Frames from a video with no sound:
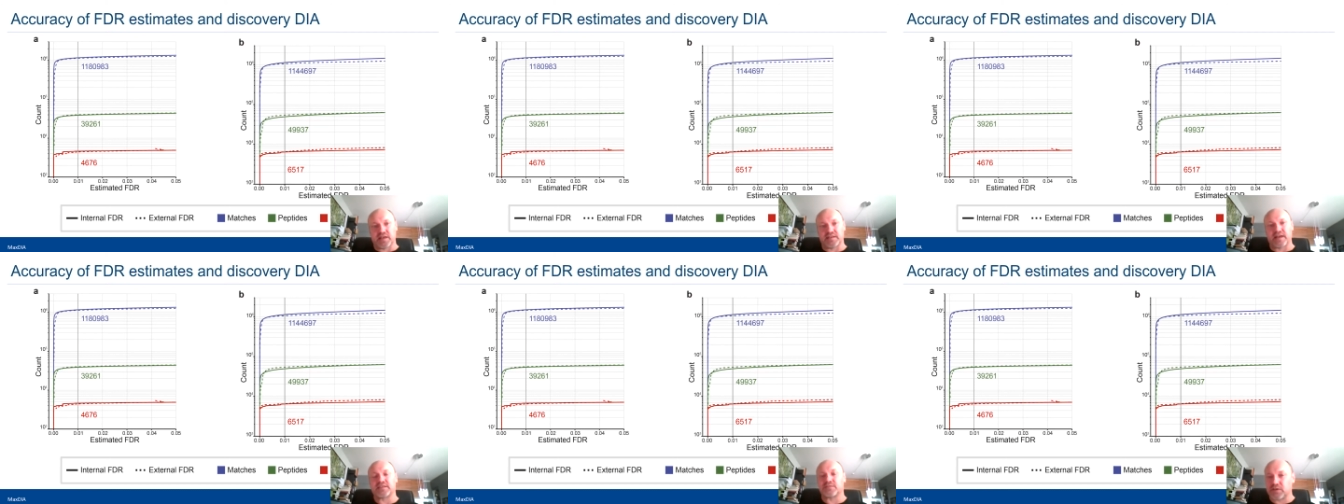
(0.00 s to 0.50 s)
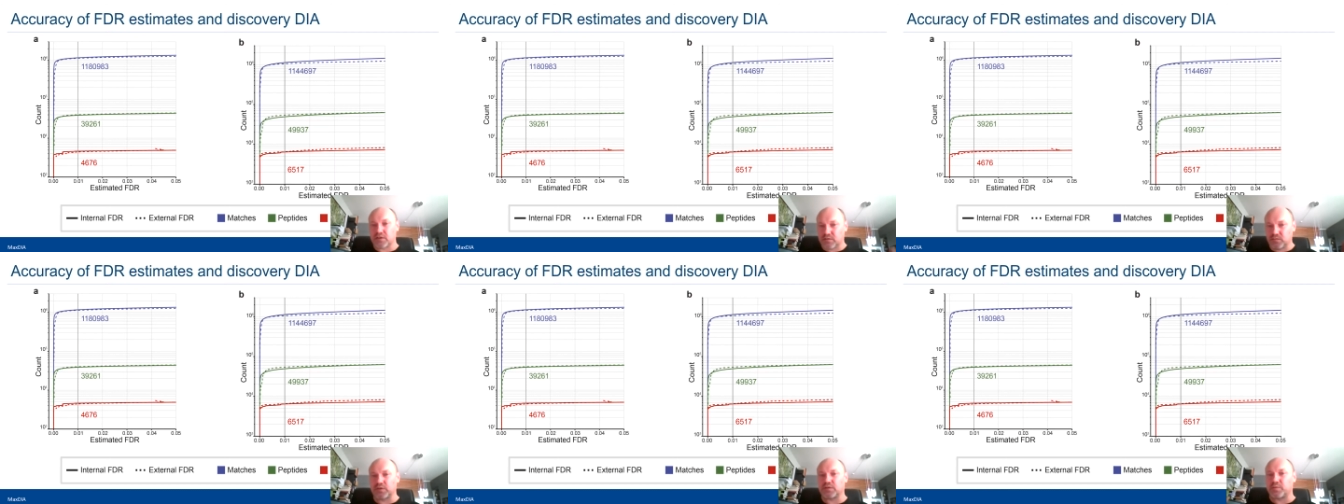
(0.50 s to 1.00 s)
And that's what
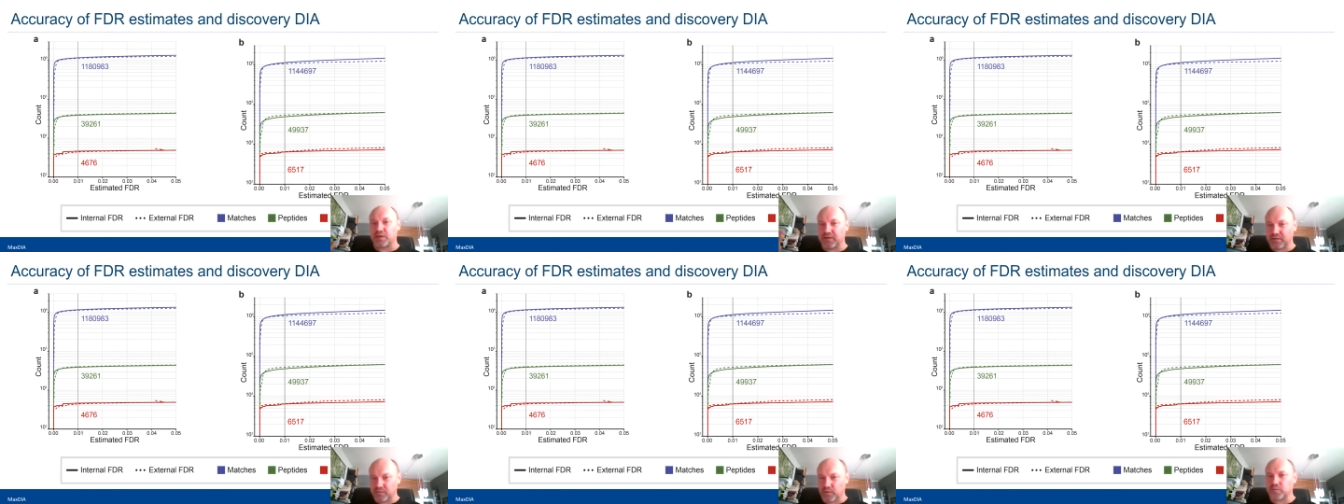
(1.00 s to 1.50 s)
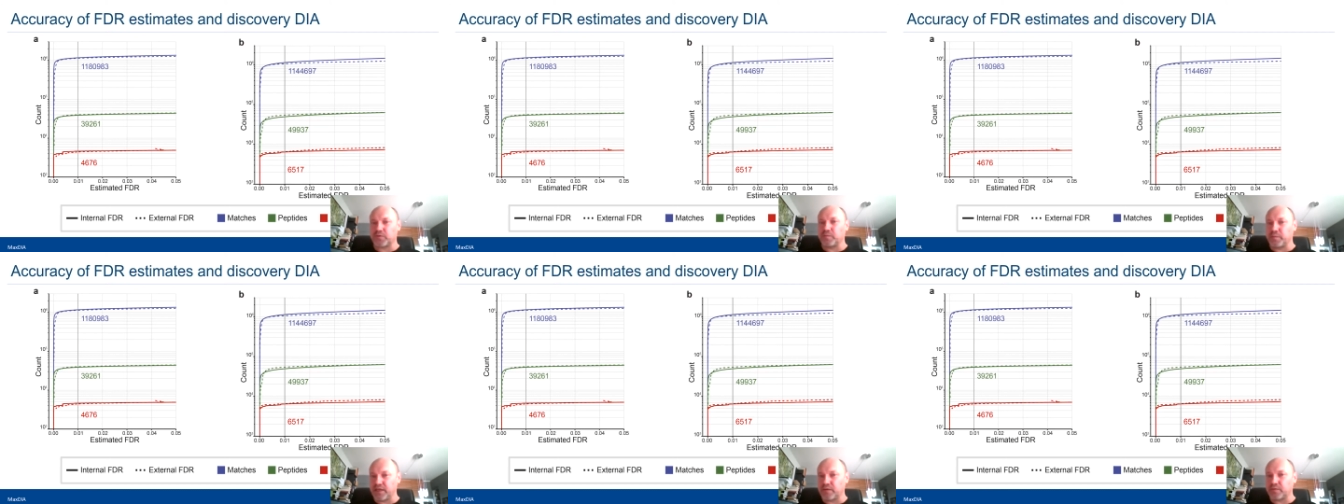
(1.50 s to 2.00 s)
we
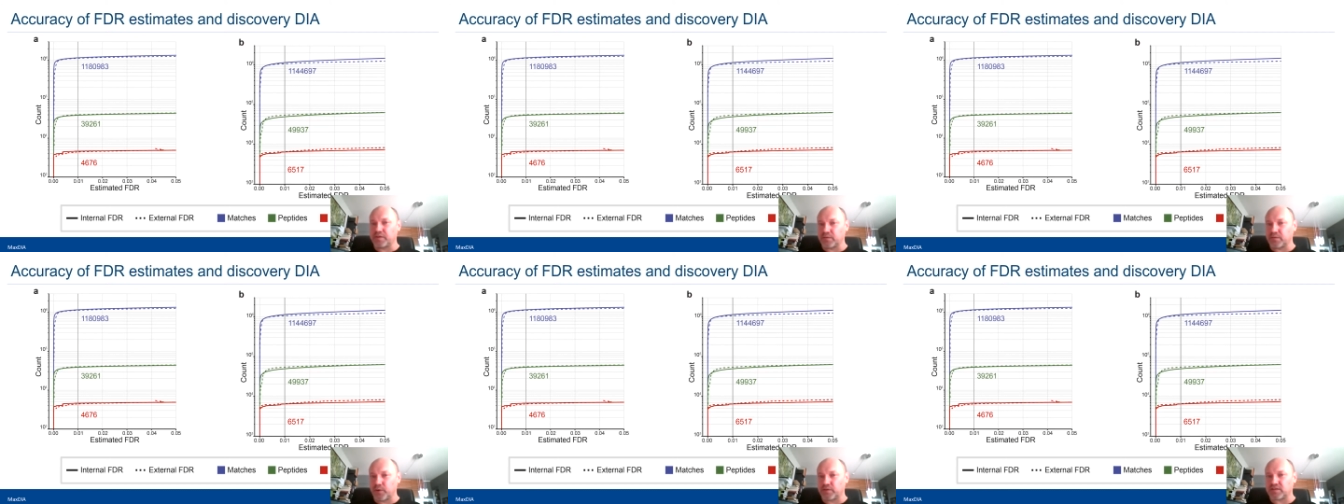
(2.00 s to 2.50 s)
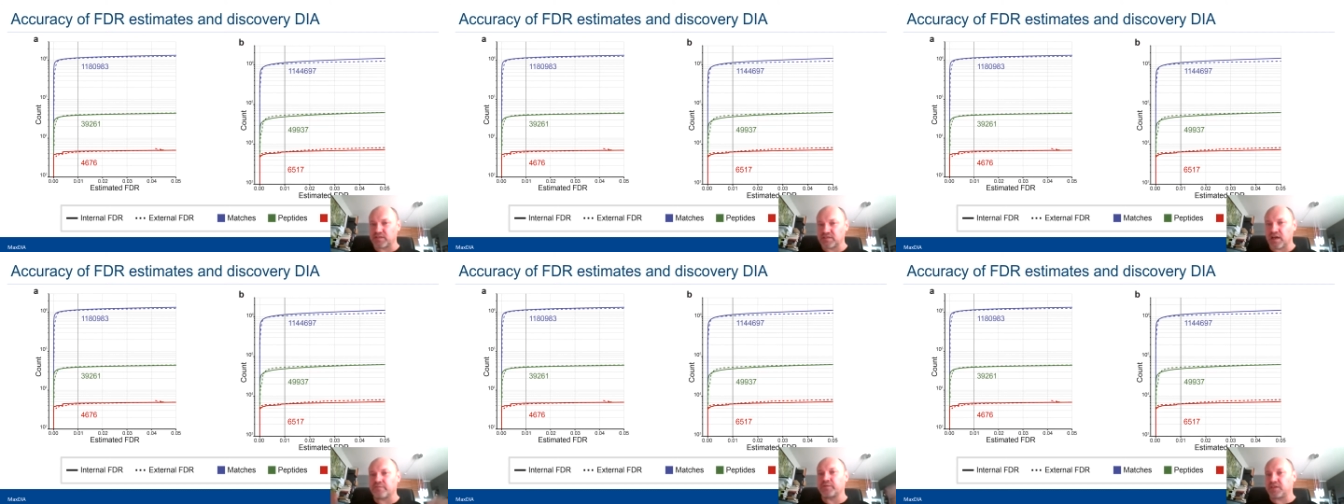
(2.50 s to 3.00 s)
mean with the word
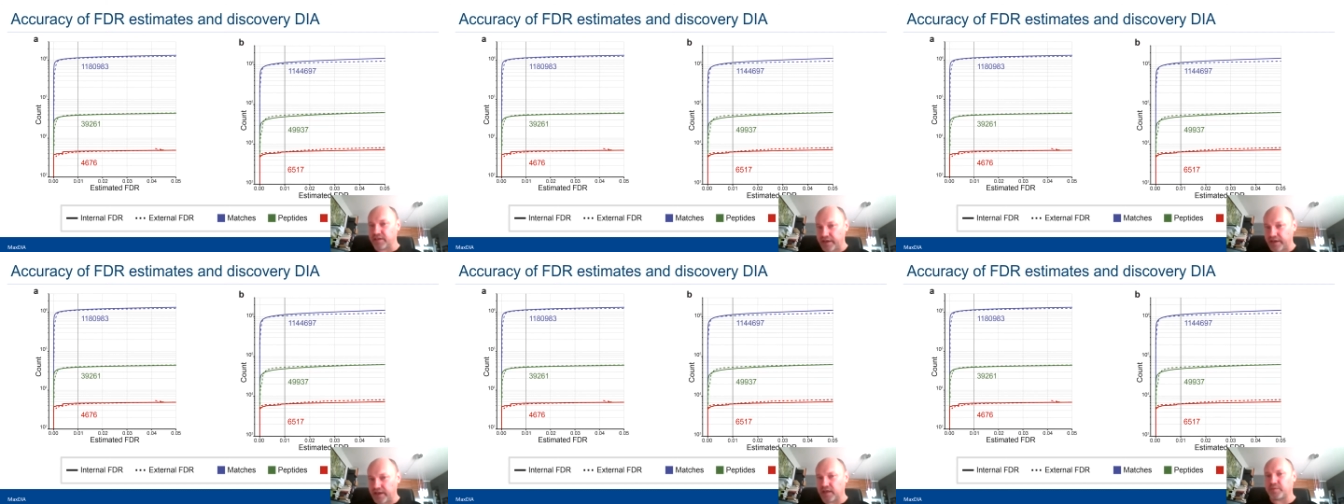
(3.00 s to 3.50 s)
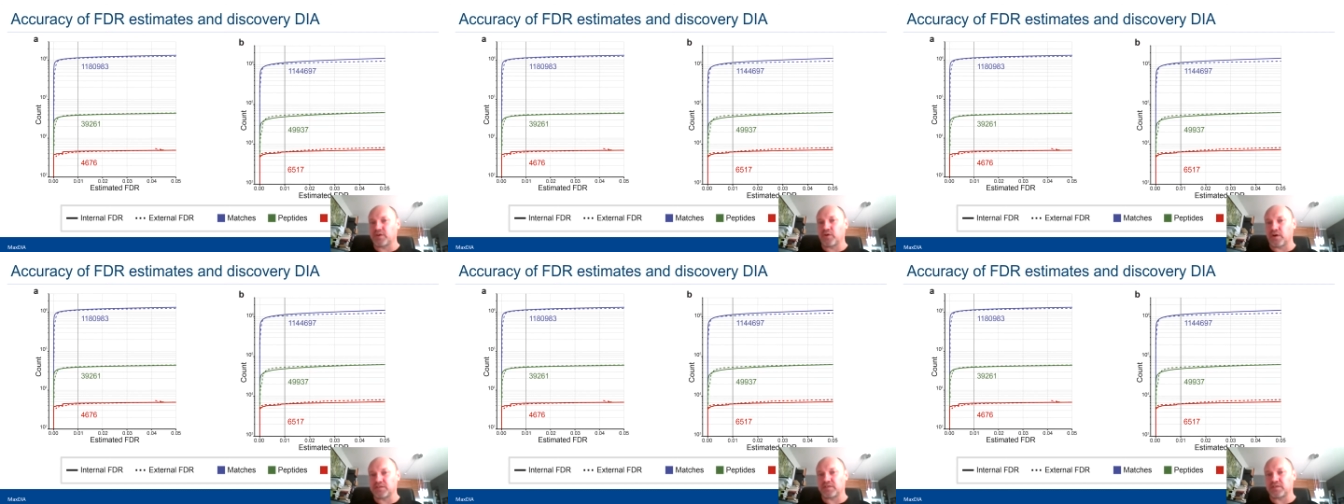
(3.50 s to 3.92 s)
discovery DIA, because